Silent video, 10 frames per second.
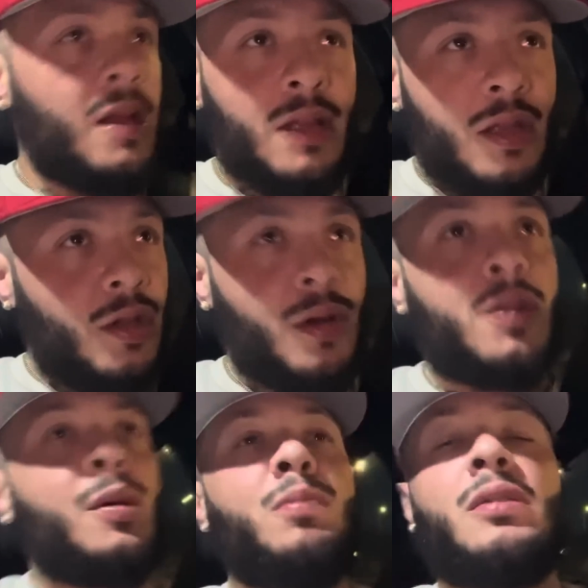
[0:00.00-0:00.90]

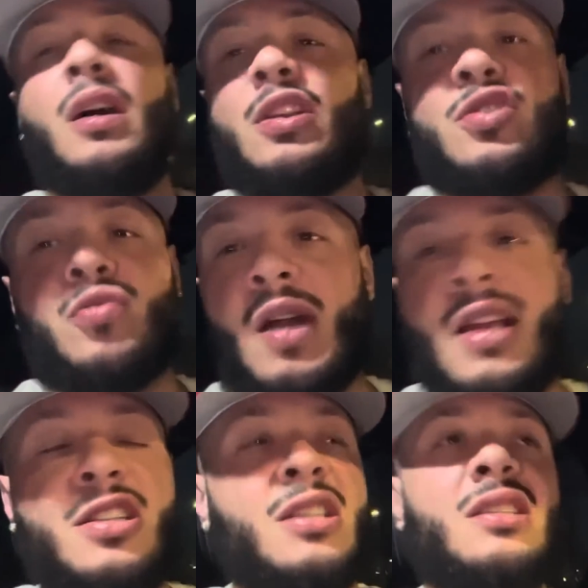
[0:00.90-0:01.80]
Your blood is
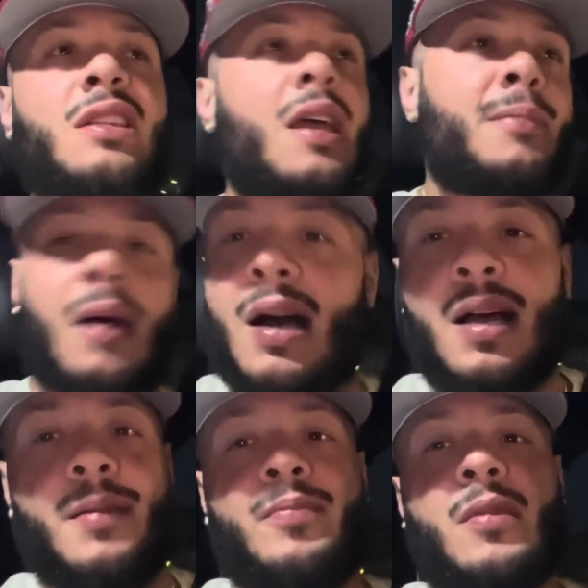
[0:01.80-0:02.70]
red just like
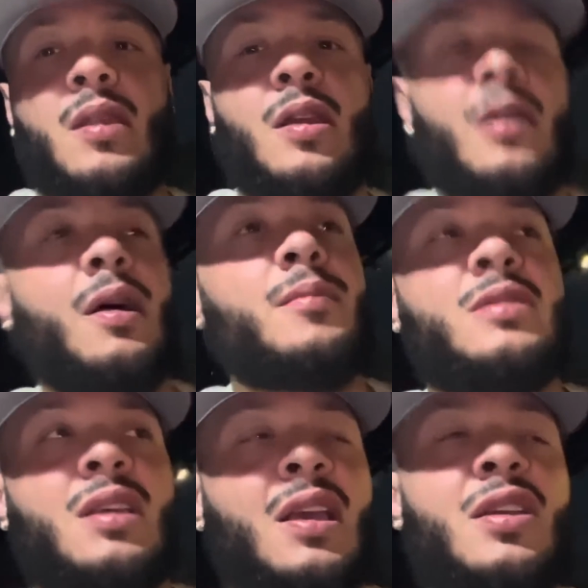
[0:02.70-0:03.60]
mine. You know what I'm
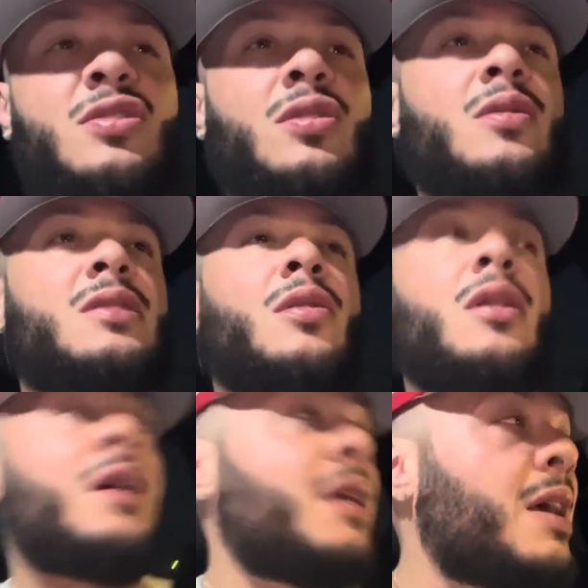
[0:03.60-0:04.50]
saying? So it's, or
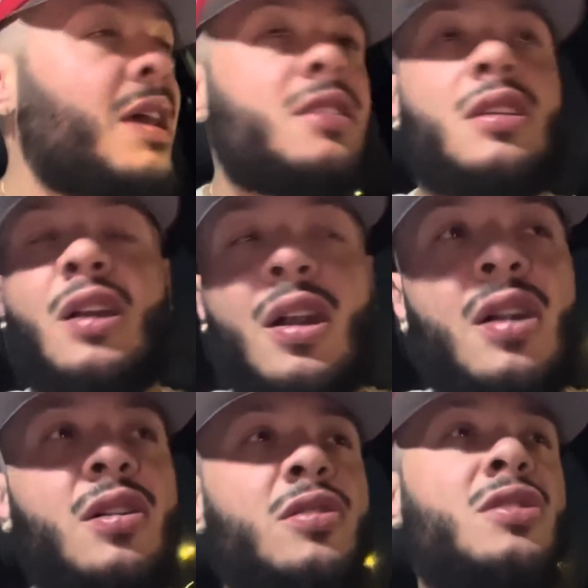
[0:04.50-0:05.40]
in his and
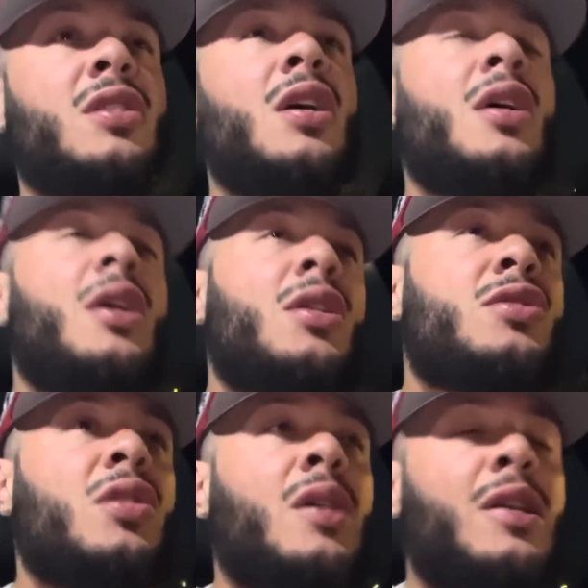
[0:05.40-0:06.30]
hers.
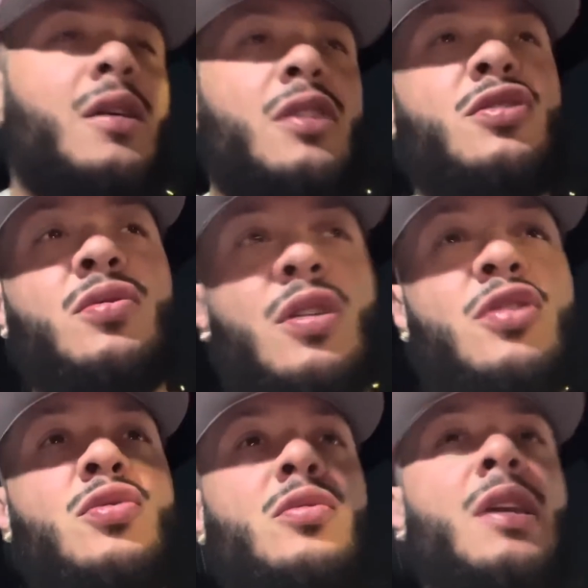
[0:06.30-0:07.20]
So, you know, as soon
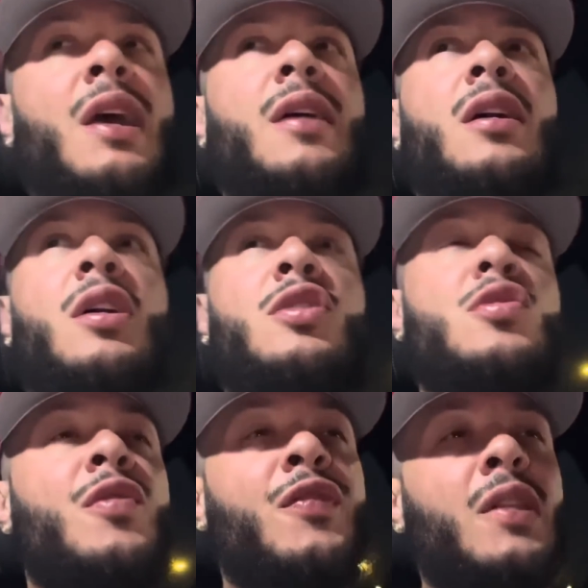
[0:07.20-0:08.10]
as you
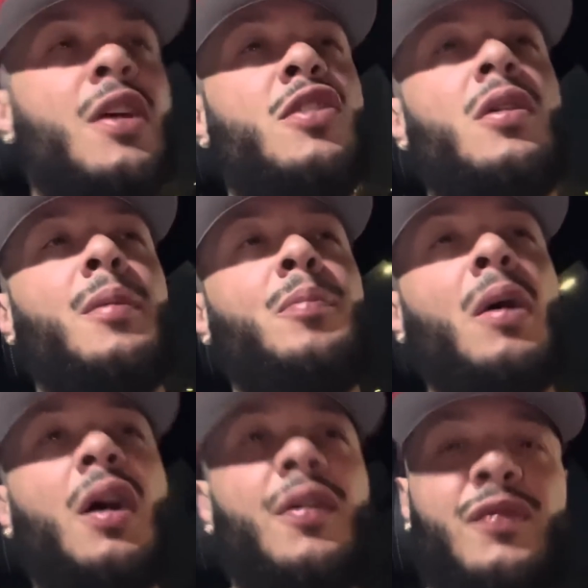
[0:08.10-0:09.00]
feel like you're
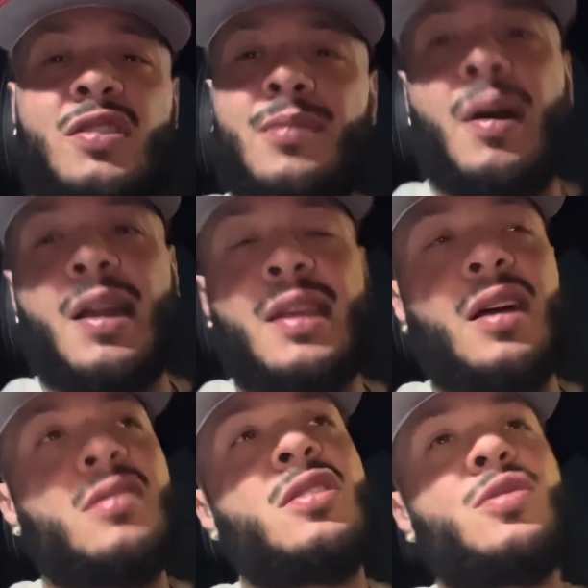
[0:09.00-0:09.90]
above somebody else is